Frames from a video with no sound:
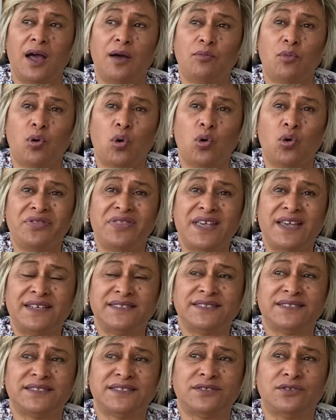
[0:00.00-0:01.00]
or
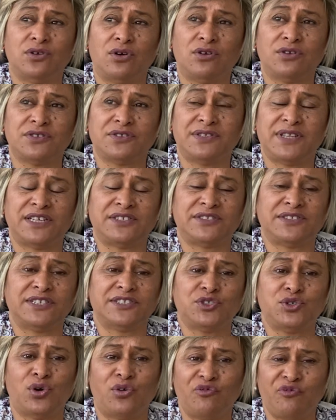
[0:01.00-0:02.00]
that
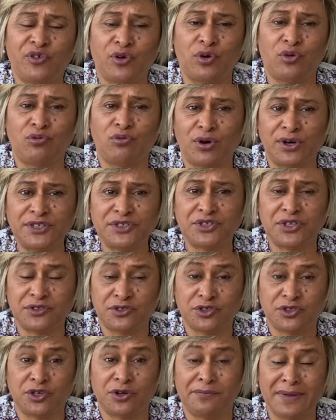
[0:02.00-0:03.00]
does not feel right
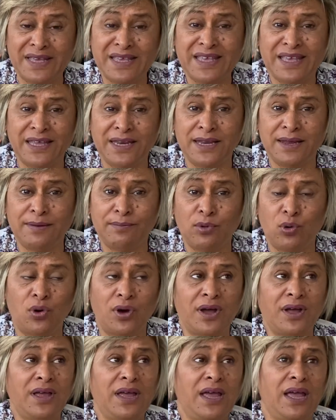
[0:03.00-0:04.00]
to me
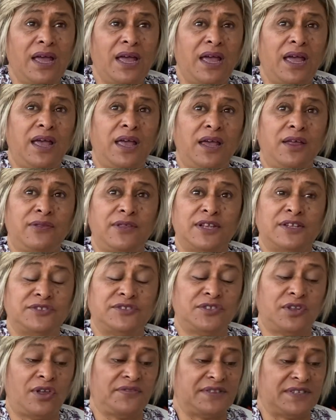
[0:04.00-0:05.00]
anymore. And
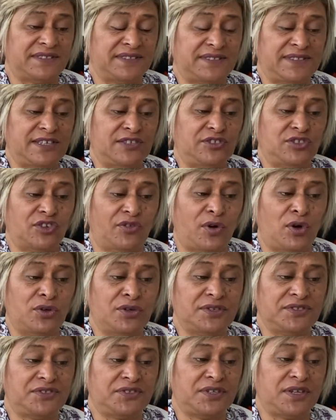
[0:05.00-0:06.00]
there's like this sense of
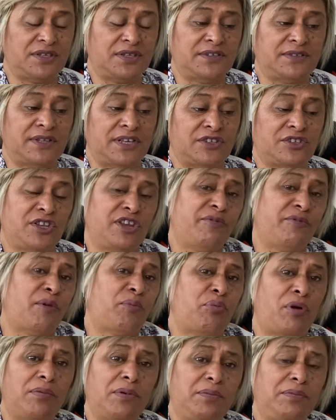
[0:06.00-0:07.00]
honesty that never
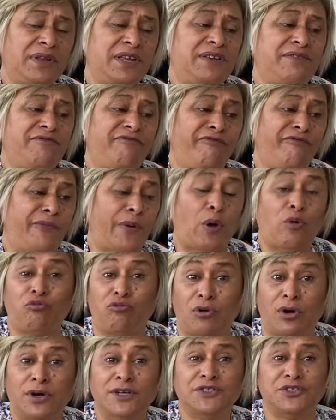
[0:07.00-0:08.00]
probably felt
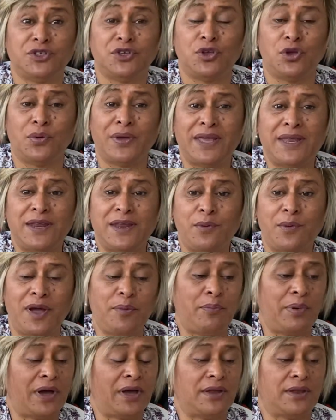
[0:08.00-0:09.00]
right to you anyway,
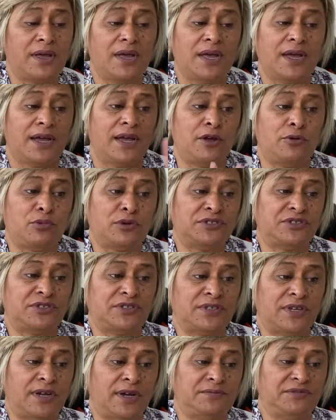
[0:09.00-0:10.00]
but it was
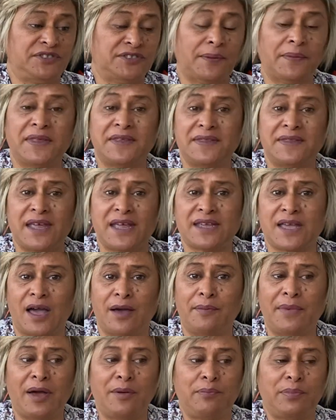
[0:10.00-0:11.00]
something that
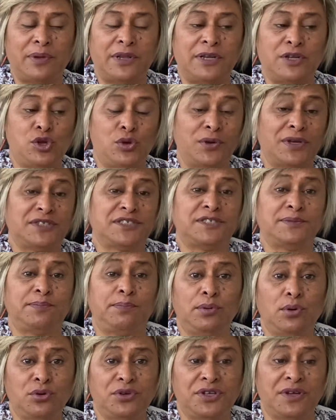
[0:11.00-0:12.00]
came up, and then you
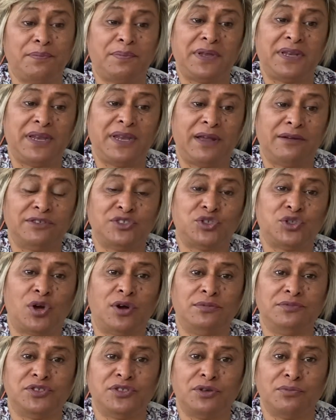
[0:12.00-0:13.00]
explored it, but now it's
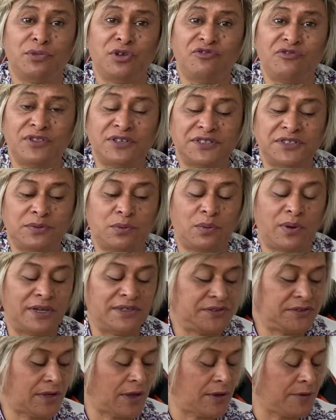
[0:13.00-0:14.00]
time to move this way,
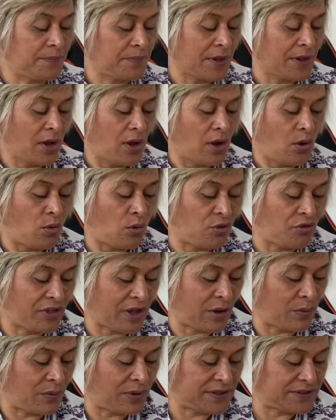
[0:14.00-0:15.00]
so, or
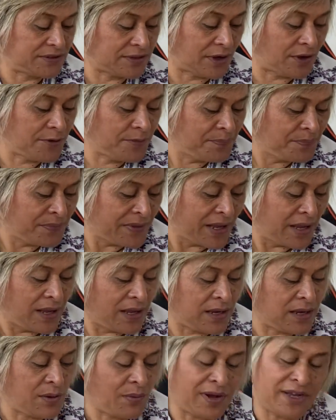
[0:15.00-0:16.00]
that way. So
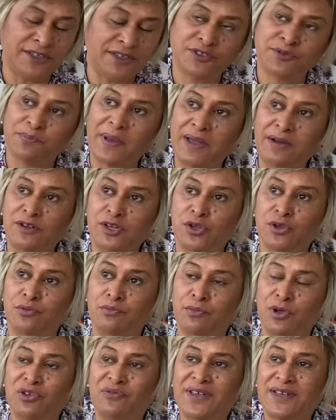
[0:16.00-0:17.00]
anyway, it's about you
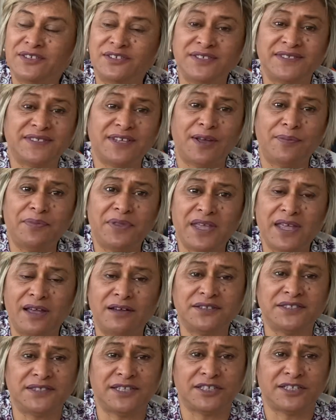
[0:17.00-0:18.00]
moving into something
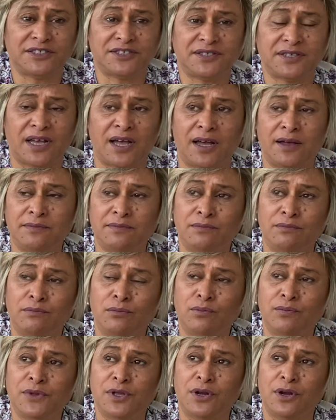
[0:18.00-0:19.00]
else that's,
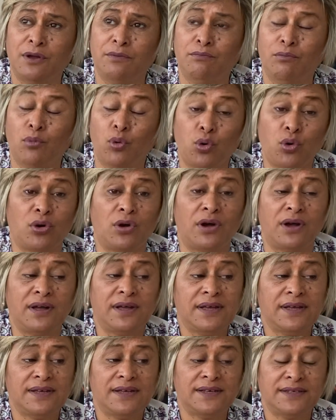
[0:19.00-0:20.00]
you know, more
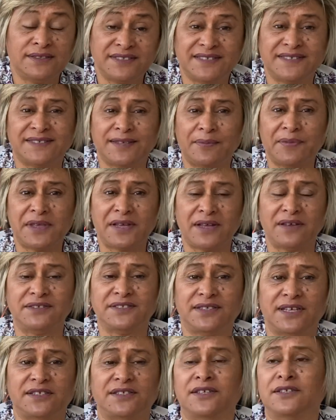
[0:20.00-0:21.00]
into something else
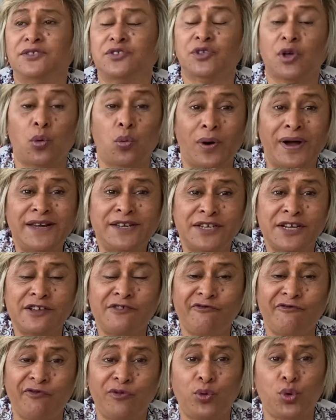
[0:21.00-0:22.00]
that is
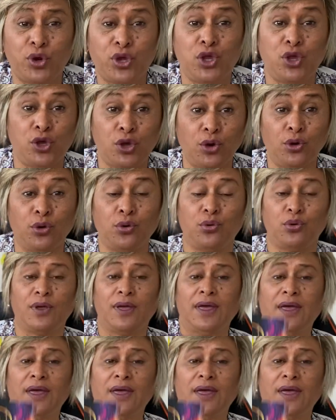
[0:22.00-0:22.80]
awaiting for you,